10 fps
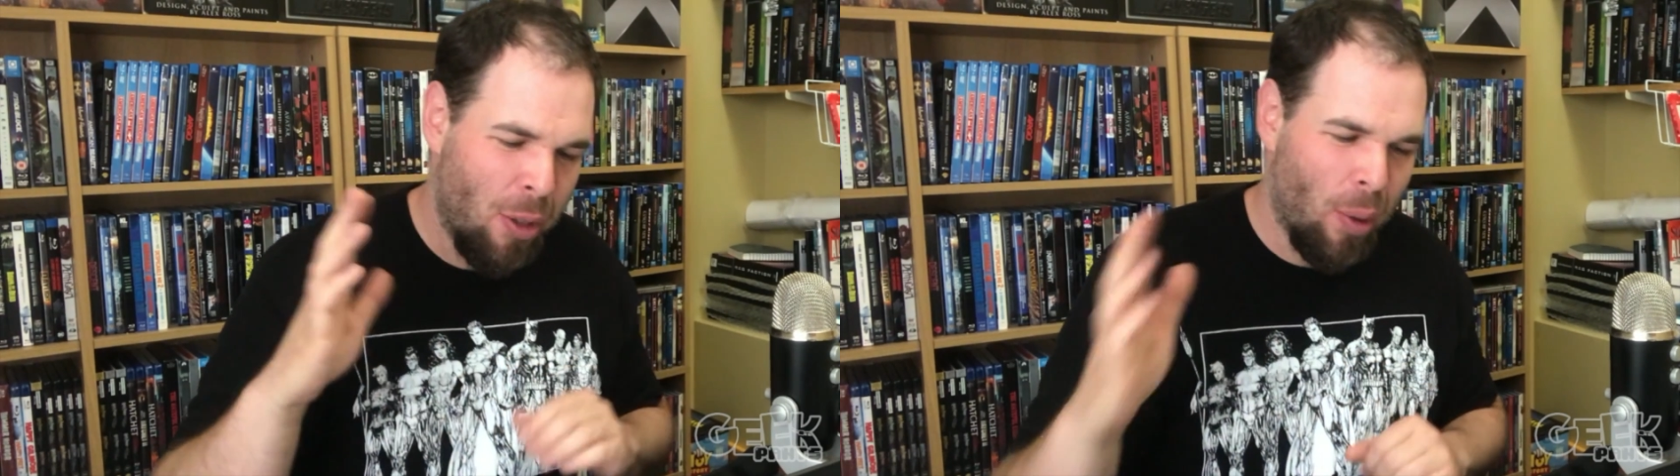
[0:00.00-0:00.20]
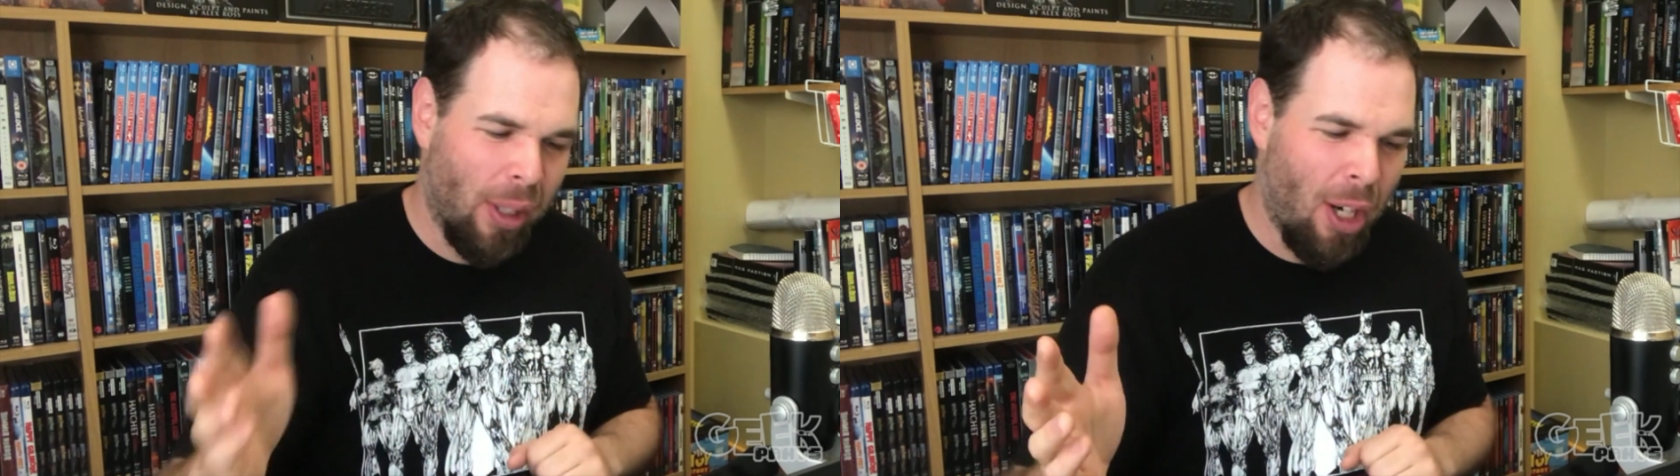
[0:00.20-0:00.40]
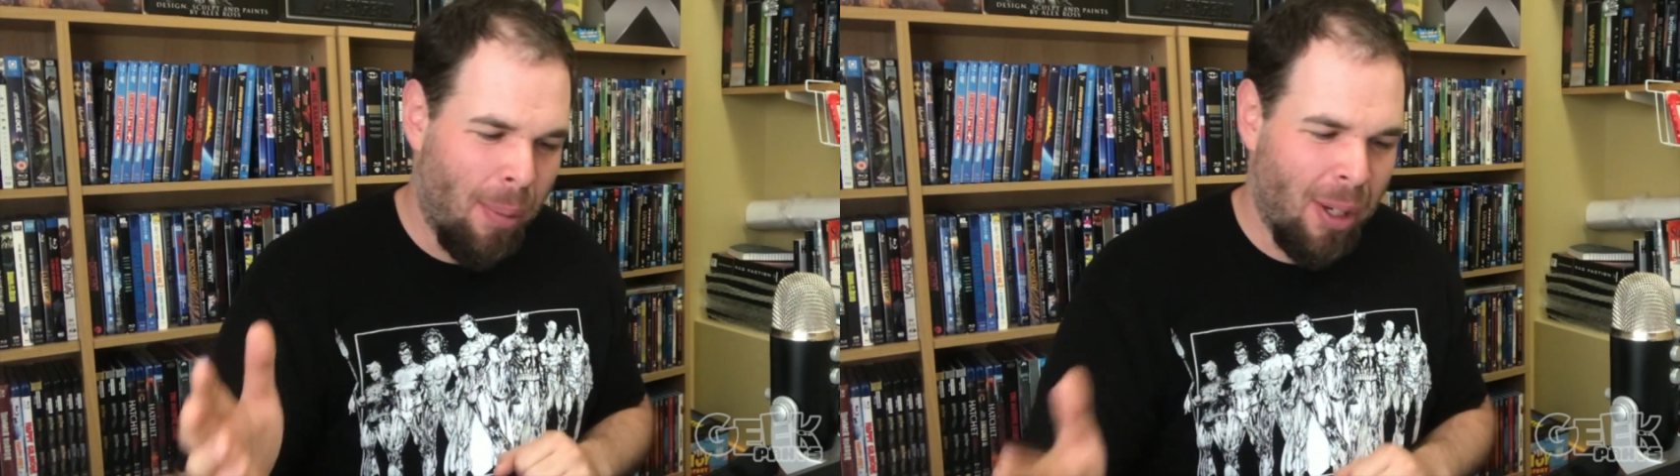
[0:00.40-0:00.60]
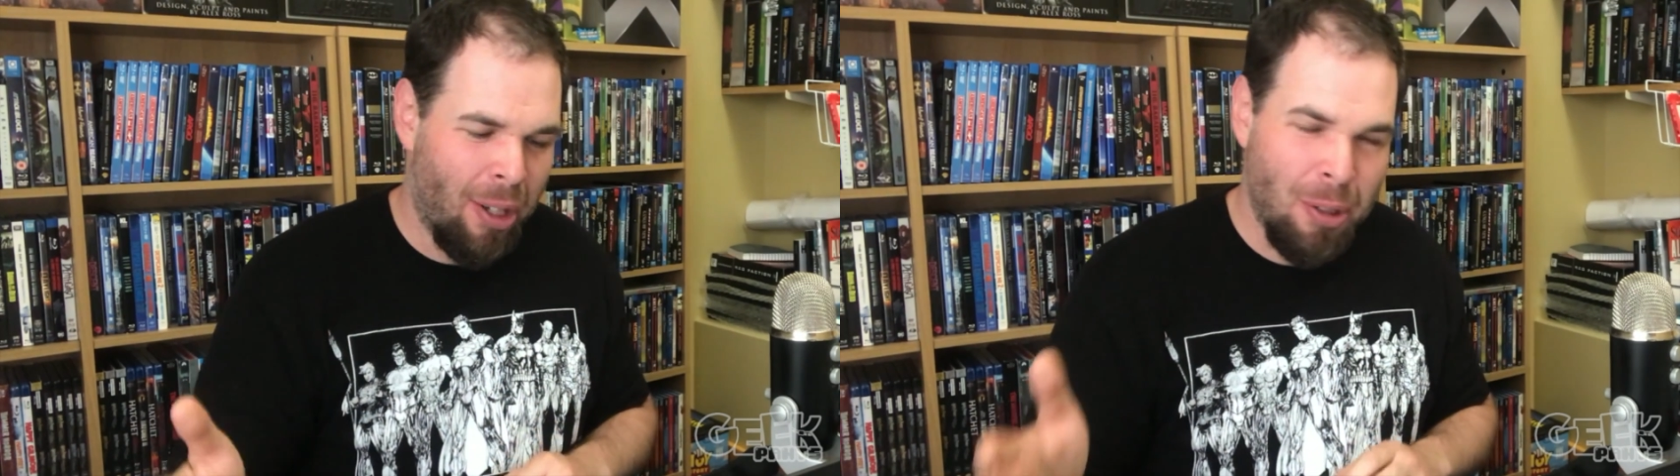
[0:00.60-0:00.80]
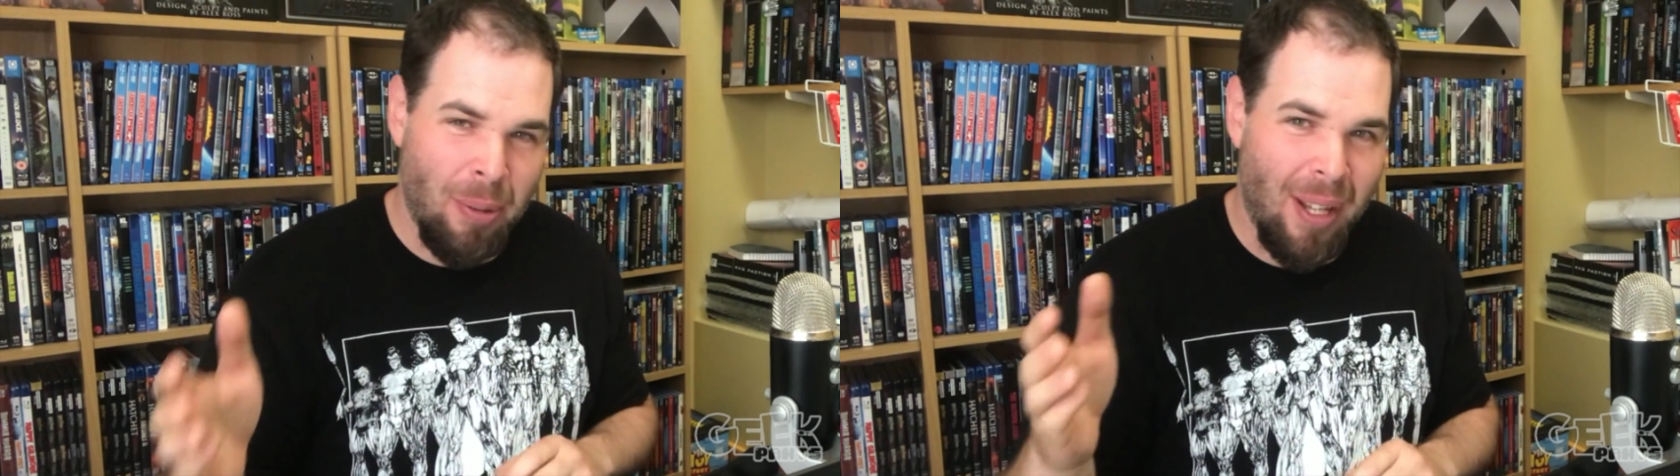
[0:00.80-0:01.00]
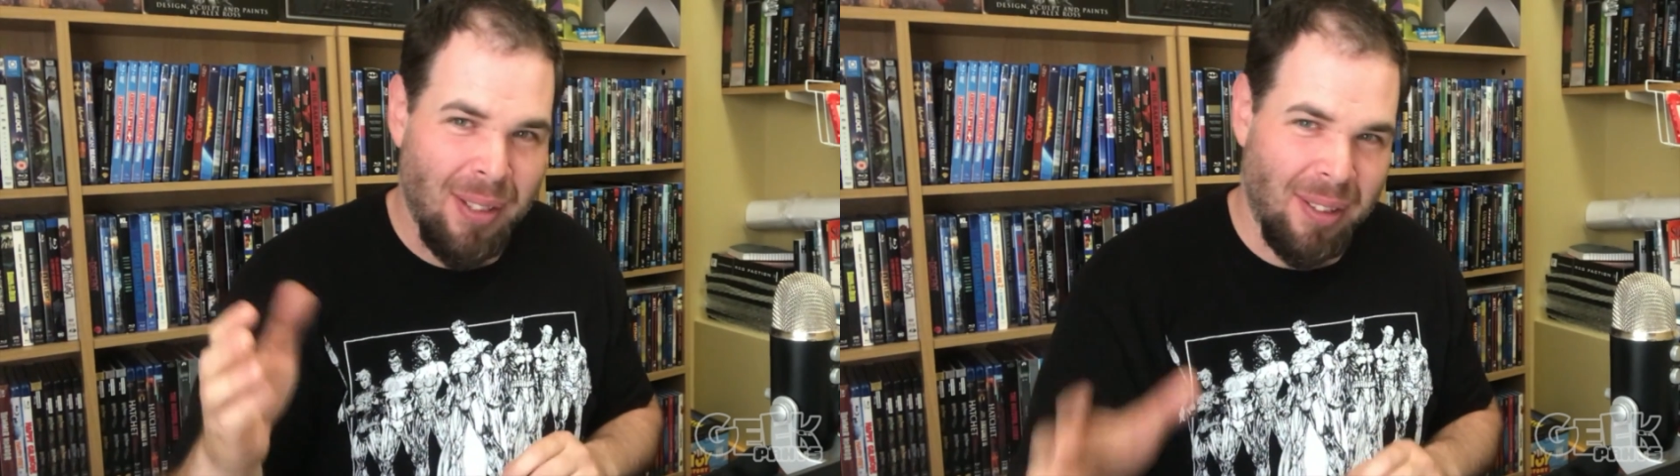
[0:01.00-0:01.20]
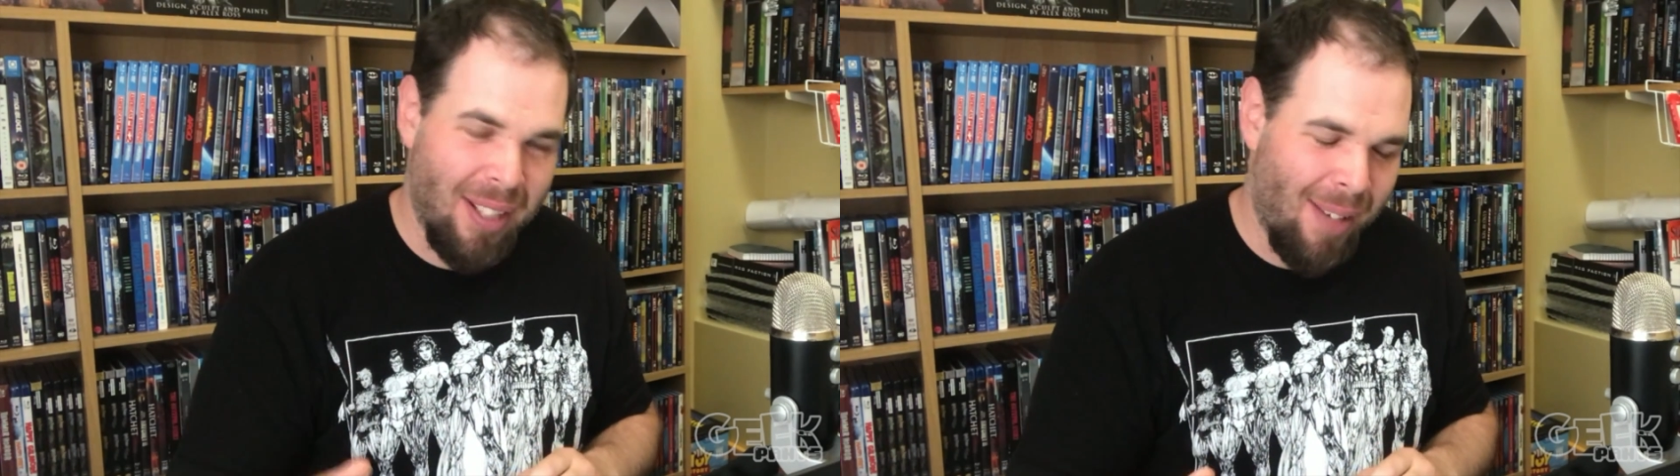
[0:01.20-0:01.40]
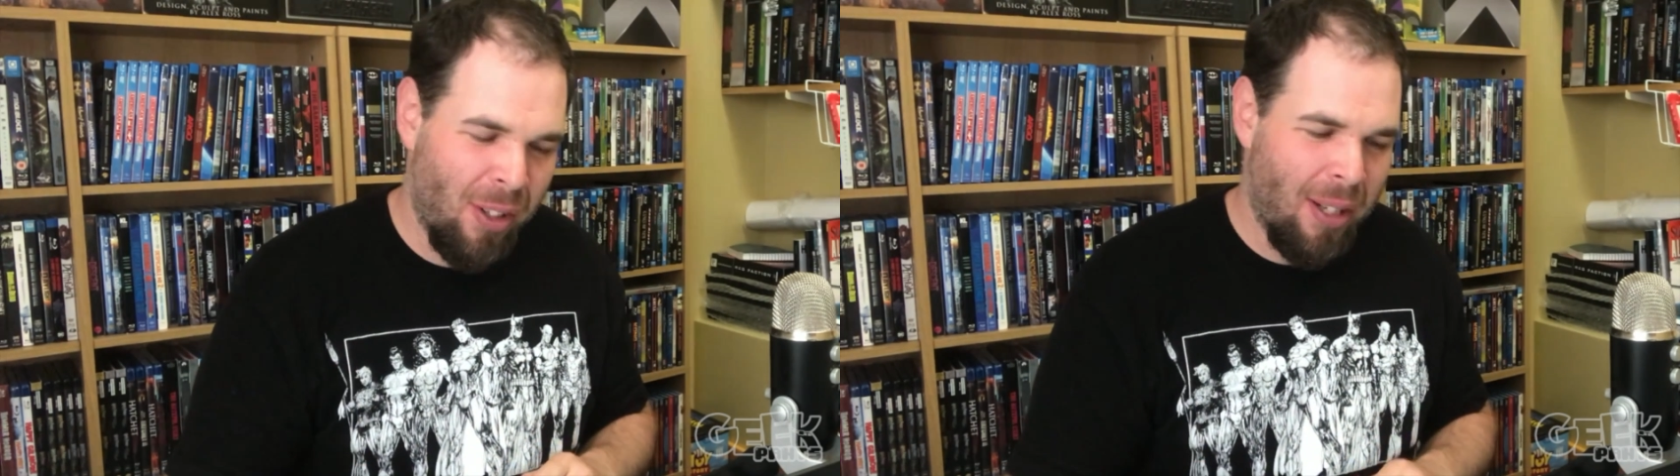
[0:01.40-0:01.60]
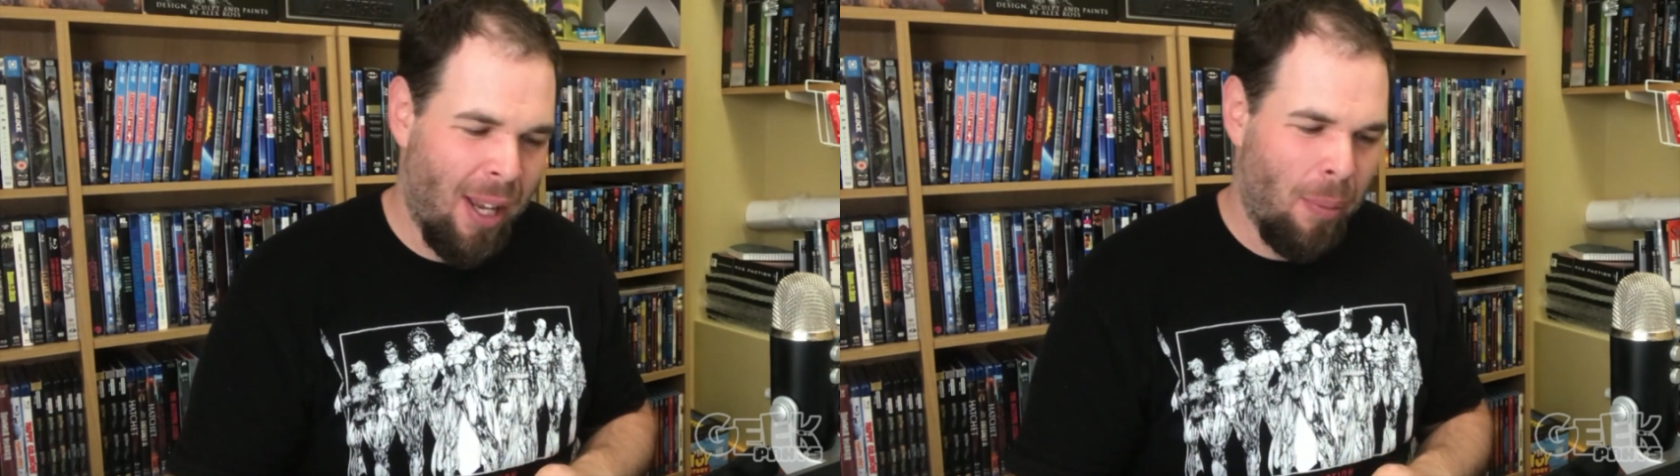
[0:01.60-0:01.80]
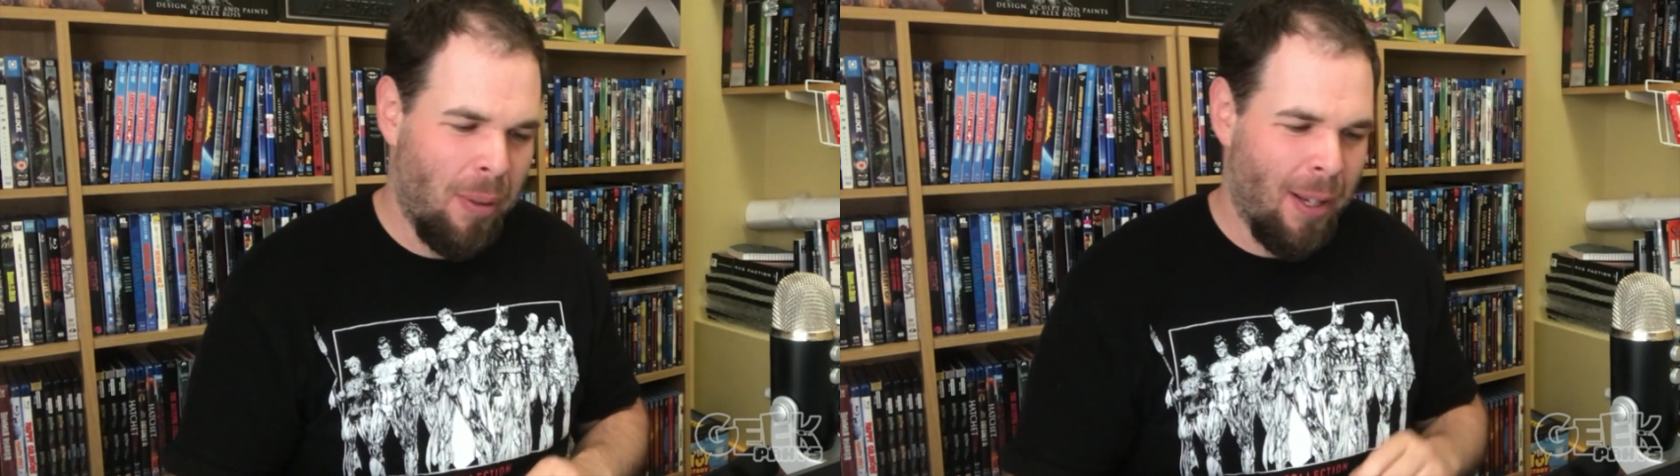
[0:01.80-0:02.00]
New York Comic Con in 2011,
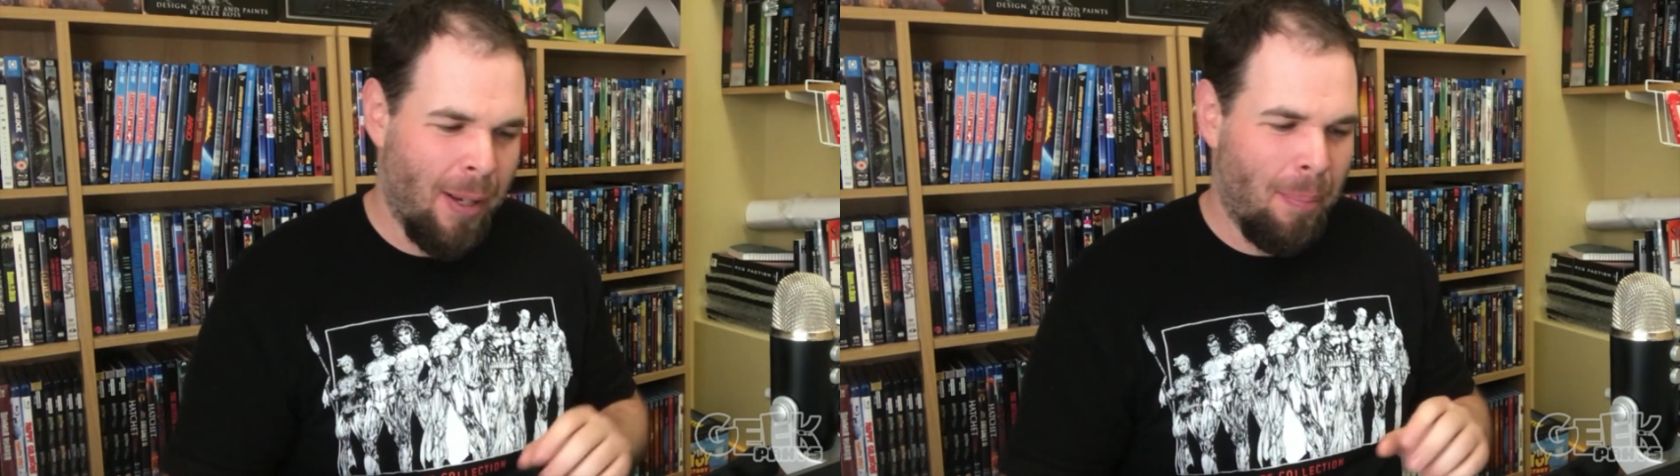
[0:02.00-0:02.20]
and uh,